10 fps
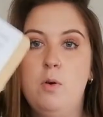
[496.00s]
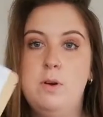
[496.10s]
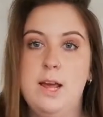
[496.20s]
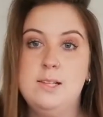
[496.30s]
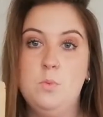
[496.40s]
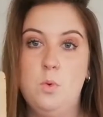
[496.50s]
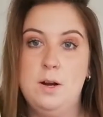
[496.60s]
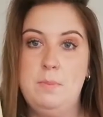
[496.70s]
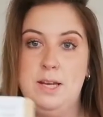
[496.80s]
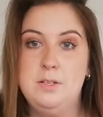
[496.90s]
only has
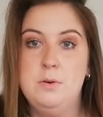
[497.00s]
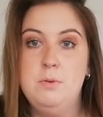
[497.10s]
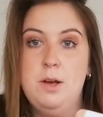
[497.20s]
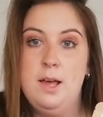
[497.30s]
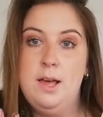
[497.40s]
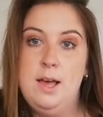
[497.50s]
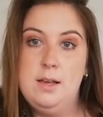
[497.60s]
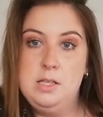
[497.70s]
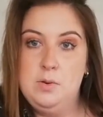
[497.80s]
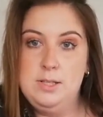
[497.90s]
one petal,
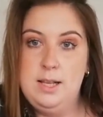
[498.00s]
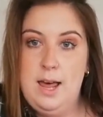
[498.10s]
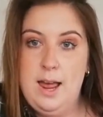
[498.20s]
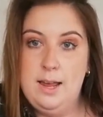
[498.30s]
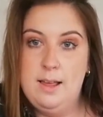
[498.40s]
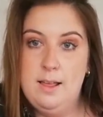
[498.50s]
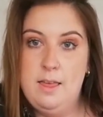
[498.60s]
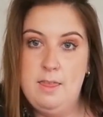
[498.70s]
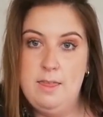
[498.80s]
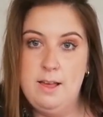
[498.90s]
so it's like
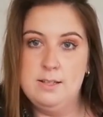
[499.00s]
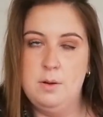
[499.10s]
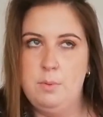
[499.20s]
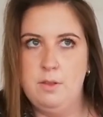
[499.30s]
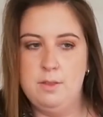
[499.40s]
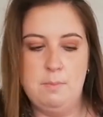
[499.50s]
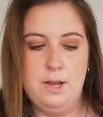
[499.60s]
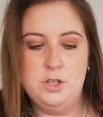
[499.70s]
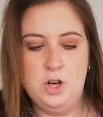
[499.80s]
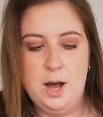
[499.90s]
this. I'll put the
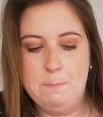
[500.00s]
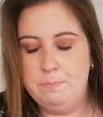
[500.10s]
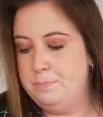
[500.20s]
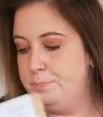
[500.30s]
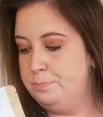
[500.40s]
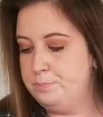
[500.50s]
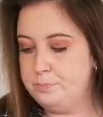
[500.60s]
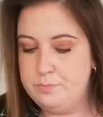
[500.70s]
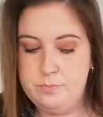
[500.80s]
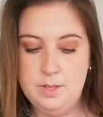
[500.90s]
picture up.
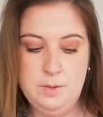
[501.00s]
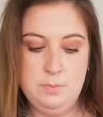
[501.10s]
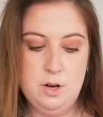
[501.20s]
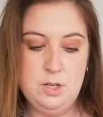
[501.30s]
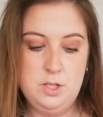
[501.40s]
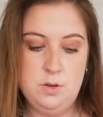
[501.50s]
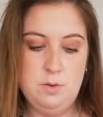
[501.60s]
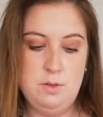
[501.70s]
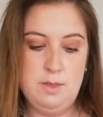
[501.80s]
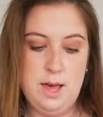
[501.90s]
I'm gonna
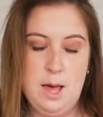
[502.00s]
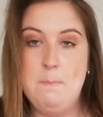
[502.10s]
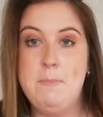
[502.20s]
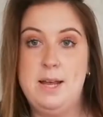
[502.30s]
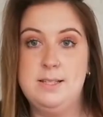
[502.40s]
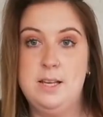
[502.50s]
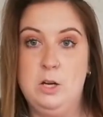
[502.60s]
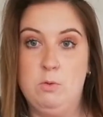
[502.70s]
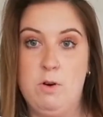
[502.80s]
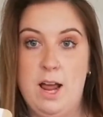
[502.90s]
do that amazing
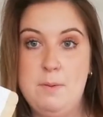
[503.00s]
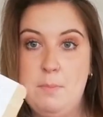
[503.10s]
gray